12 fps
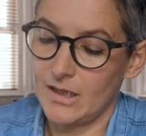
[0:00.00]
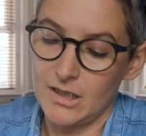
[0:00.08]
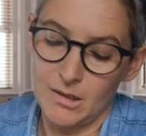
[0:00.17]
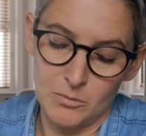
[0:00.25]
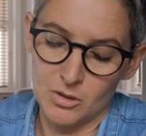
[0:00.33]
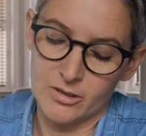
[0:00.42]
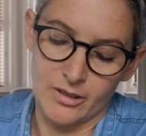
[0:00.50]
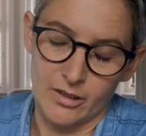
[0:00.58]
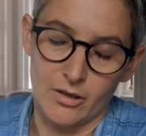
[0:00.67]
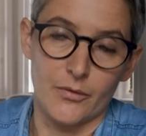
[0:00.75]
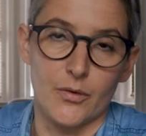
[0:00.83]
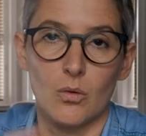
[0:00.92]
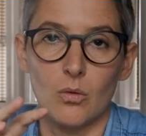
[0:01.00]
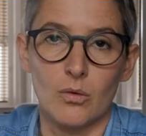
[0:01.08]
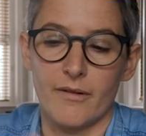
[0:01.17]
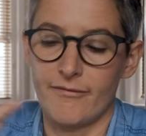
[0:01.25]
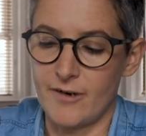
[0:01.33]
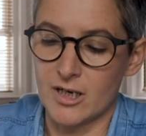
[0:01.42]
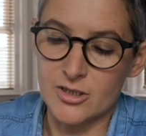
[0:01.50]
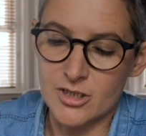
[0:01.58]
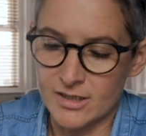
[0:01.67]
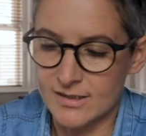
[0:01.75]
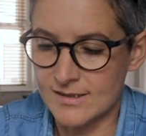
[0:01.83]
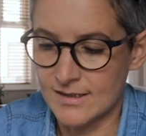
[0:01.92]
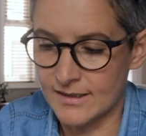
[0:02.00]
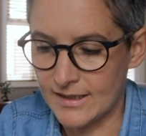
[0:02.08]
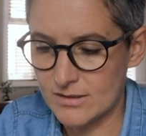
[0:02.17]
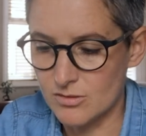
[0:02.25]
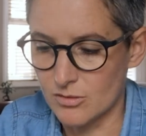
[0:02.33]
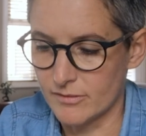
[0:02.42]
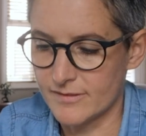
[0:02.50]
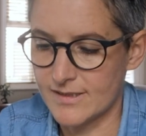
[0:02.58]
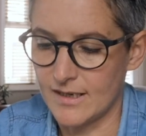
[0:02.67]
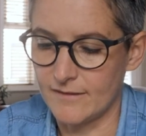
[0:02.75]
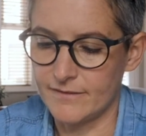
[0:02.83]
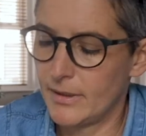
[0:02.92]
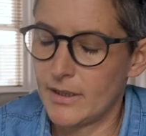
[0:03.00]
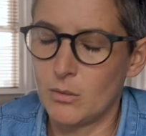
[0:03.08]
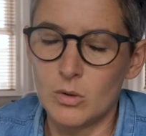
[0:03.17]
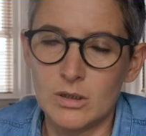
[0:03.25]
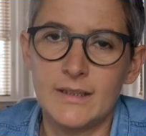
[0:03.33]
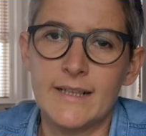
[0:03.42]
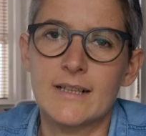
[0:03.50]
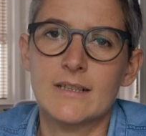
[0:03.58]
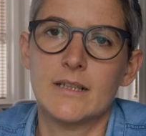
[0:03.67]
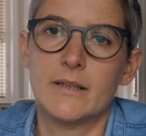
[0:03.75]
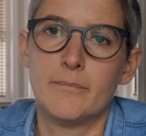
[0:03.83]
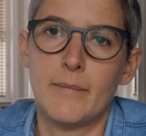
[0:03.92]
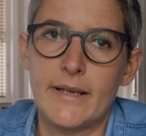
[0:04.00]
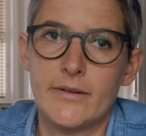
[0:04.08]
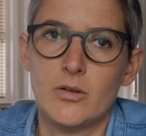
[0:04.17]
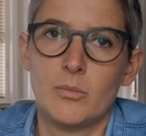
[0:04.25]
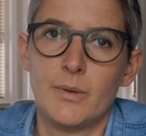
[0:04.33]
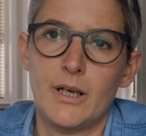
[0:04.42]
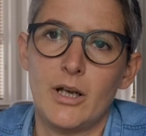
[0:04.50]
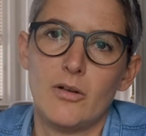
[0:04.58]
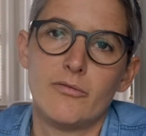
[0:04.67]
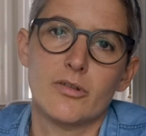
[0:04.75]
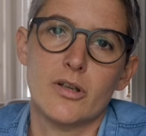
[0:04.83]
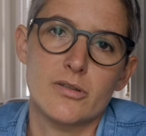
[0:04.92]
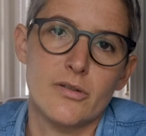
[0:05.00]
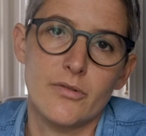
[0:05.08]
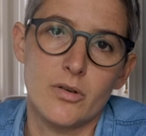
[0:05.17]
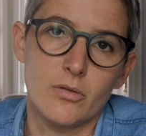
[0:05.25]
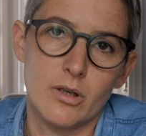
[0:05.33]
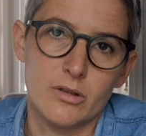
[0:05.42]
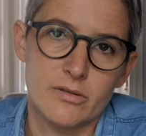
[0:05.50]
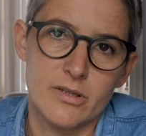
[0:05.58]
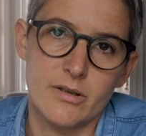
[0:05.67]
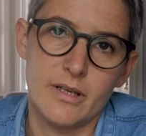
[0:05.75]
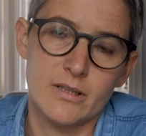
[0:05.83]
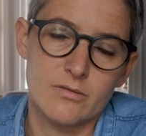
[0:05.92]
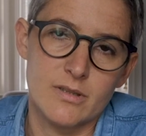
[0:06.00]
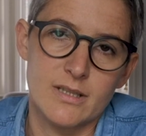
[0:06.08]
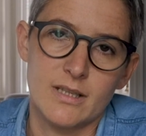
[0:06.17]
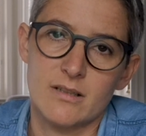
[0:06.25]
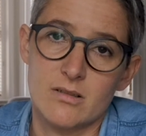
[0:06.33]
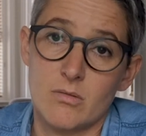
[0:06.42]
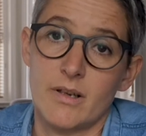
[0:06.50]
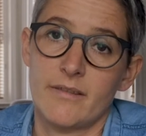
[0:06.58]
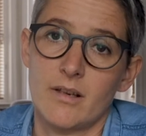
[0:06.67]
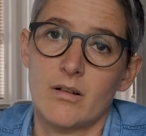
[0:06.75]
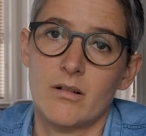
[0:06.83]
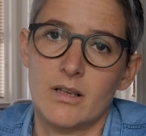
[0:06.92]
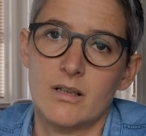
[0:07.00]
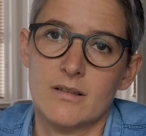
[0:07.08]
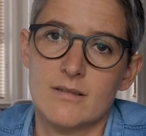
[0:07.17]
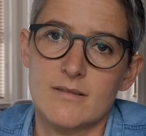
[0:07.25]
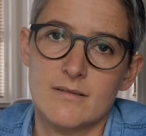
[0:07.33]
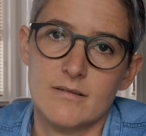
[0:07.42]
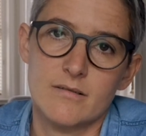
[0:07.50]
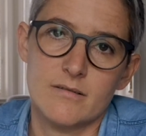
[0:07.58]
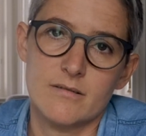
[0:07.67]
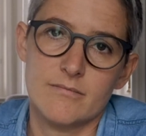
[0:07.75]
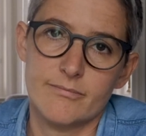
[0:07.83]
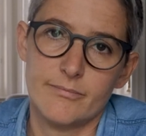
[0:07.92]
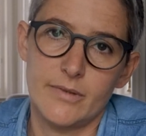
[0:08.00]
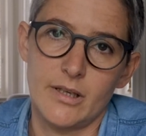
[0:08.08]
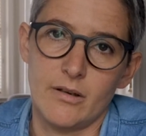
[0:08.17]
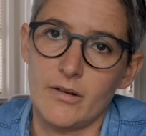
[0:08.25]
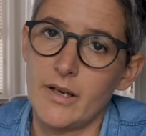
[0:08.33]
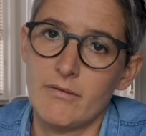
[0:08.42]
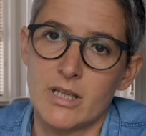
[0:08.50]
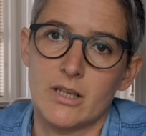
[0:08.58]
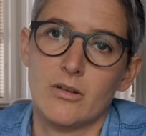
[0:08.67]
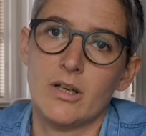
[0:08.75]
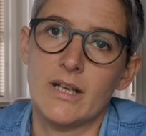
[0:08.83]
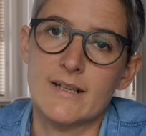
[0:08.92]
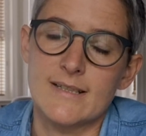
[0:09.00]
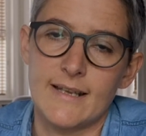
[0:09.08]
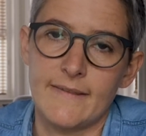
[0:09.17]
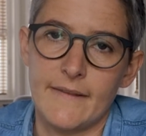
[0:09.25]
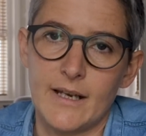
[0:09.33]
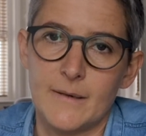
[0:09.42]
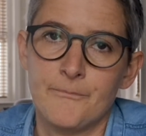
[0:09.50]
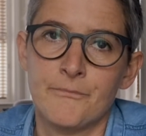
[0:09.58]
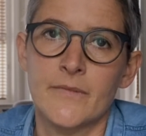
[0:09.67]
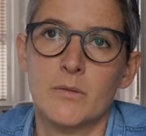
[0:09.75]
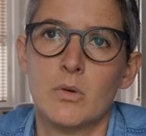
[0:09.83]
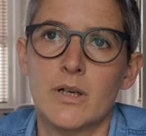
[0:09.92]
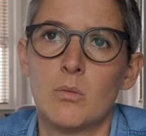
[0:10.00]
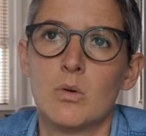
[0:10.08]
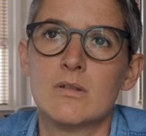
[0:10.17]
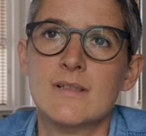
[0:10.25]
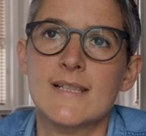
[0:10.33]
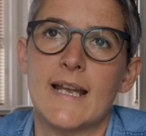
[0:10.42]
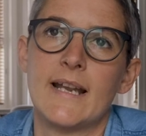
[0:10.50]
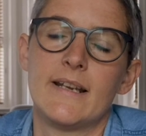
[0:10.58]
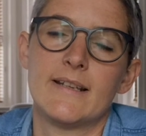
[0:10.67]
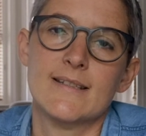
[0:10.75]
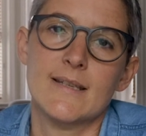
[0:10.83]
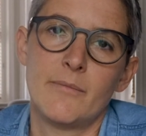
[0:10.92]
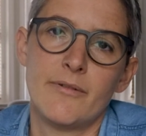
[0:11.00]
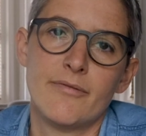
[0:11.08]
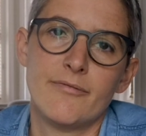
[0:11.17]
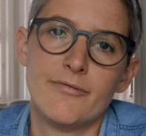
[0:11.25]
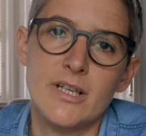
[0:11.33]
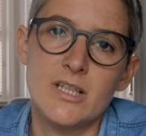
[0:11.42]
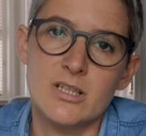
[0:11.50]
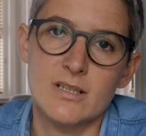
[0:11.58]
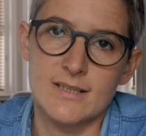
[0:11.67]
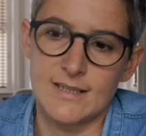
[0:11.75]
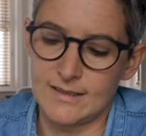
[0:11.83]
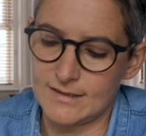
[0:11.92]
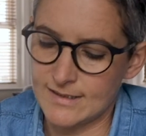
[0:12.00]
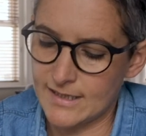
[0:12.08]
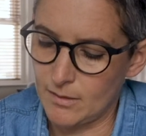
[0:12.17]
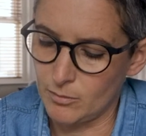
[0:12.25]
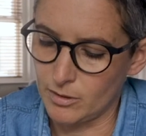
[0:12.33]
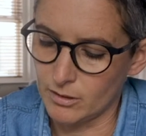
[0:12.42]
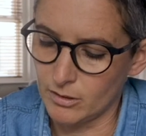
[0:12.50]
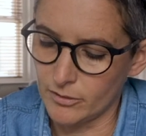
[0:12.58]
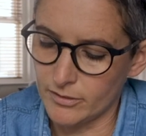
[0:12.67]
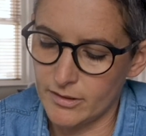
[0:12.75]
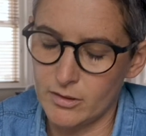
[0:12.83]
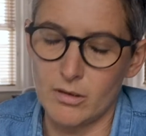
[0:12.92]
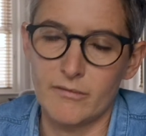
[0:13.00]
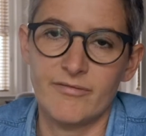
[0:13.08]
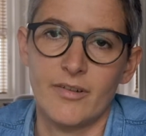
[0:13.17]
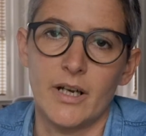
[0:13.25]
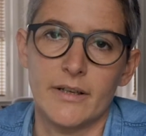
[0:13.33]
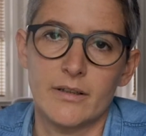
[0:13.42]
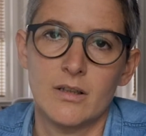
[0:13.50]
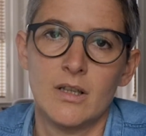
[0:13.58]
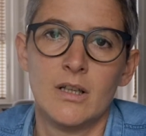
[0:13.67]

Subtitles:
I'm not going to go through all the functions and that sort of stuff, but I will link the manual below for those of you who aren't interested. It's quite thorough, and it's everything you need is in there. What I will say is some of the features that this camera includes that you don't find